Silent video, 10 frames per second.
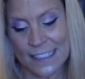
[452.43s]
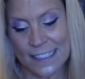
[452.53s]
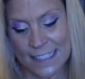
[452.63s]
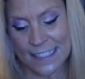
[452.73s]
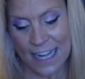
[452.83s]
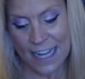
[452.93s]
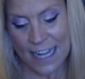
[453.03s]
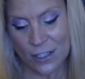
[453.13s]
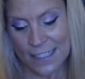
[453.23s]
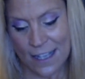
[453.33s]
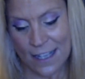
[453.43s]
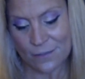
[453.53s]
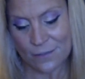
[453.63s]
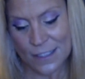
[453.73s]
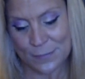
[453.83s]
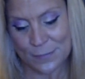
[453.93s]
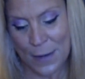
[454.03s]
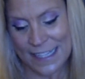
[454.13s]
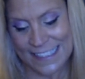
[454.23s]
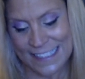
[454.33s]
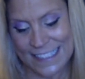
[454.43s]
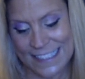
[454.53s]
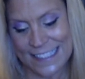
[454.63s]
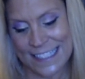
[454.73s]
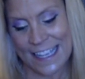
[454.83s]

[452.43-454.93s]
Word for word: side of ourselves, Pisces,